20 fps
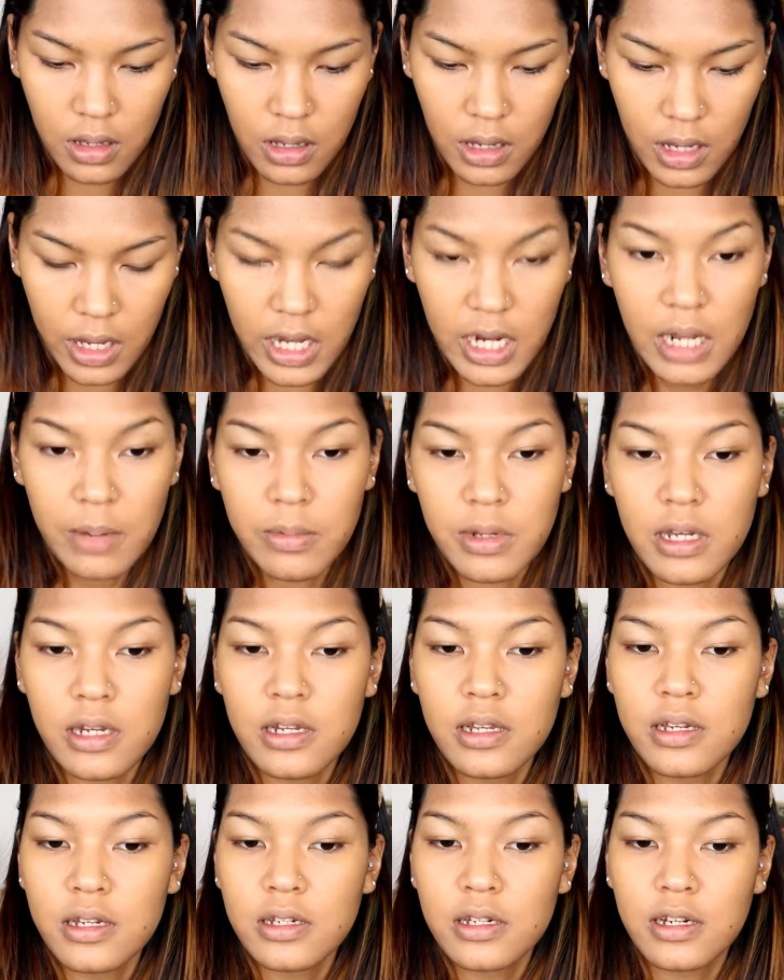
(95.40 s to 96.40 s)
And I'm
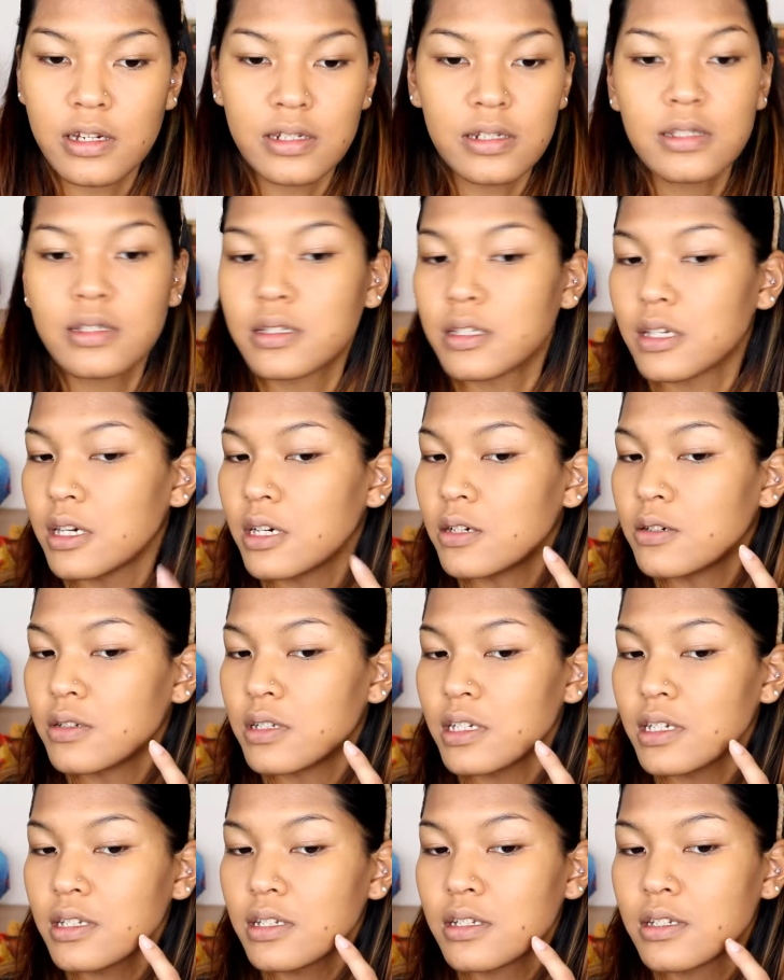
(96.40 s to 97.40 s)
gonna conceal
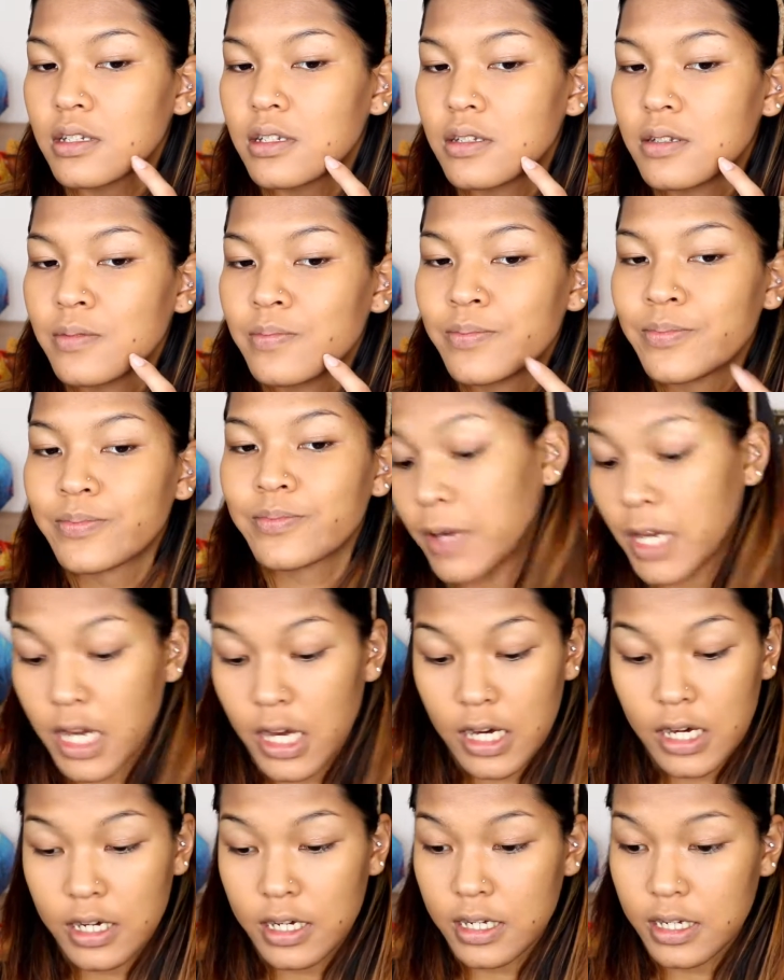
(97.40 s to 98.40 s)
this
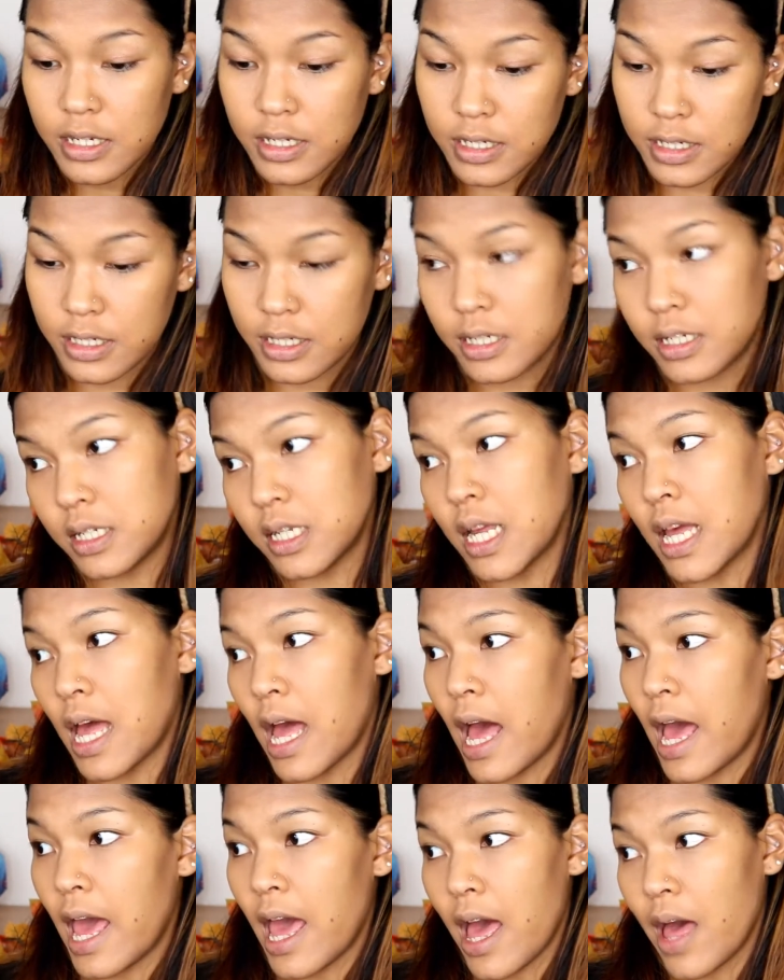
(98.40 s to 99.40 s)
because
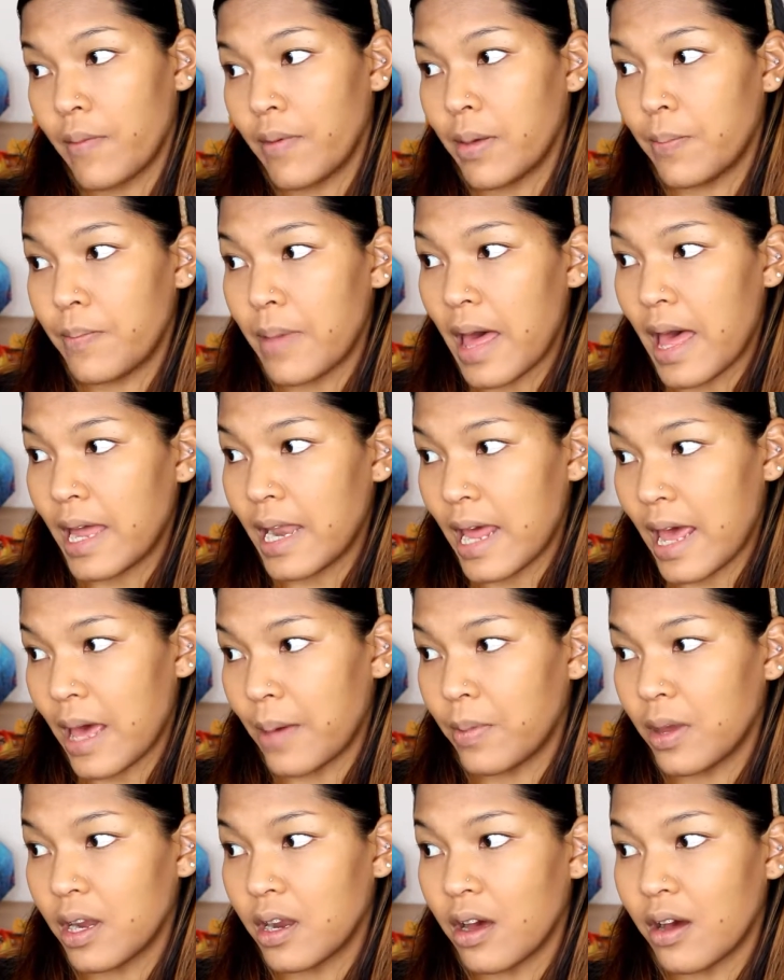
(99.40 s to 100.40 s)
I have a bad
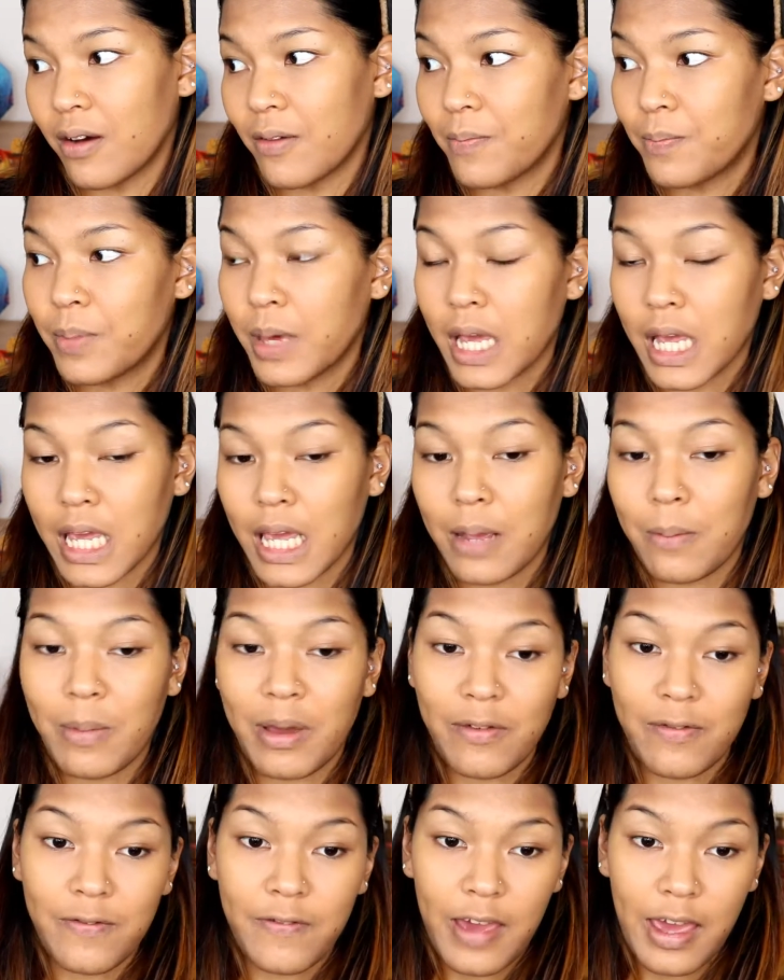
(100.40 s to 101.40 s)
habit of picking
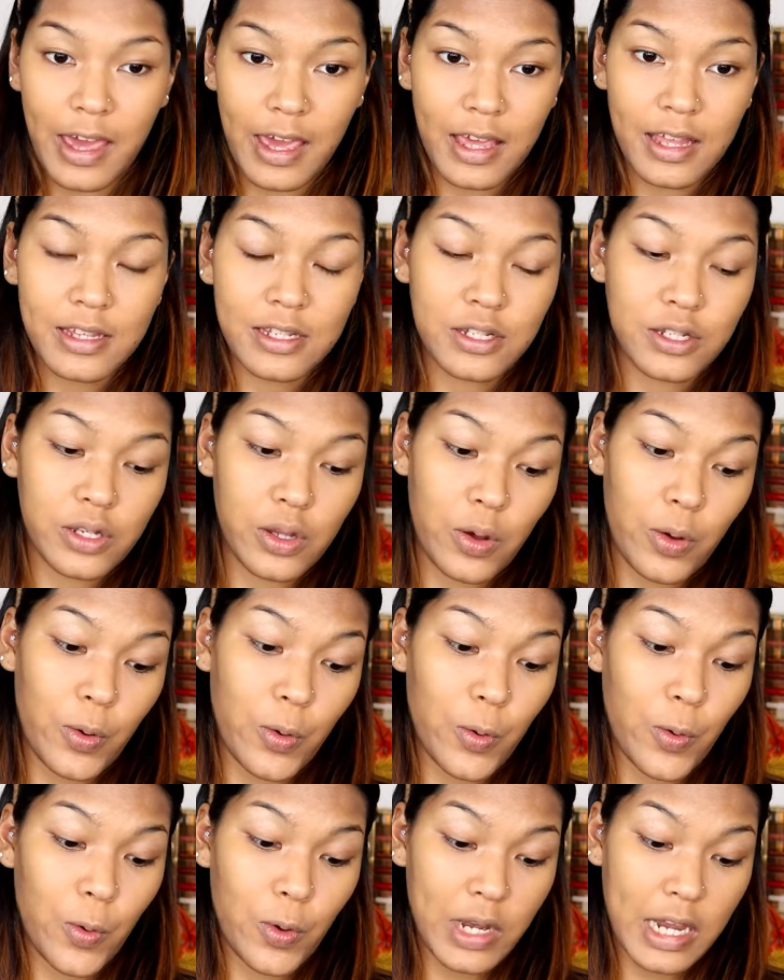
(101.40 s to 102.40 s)
my face,
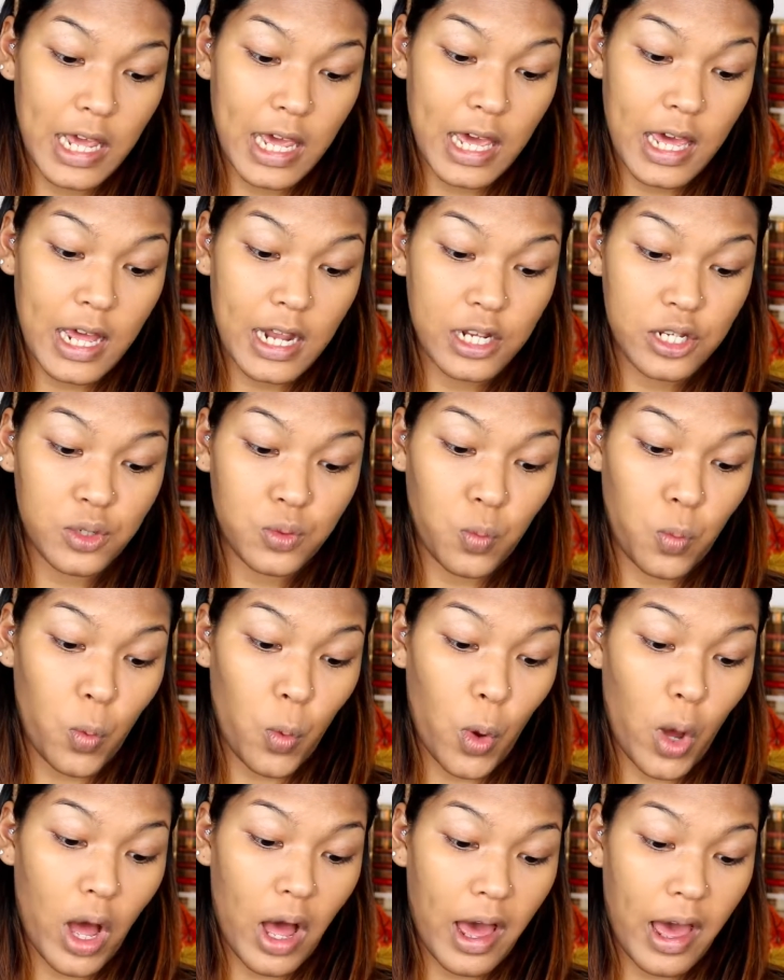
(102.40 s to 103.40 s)
so that's
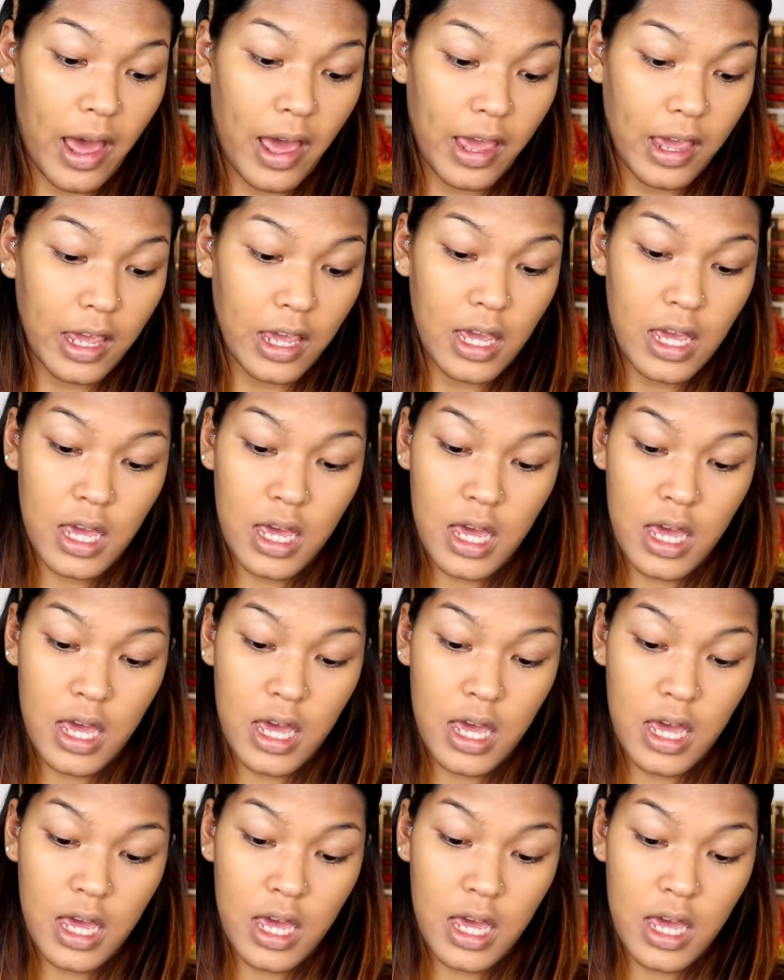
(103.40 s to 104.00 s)
why.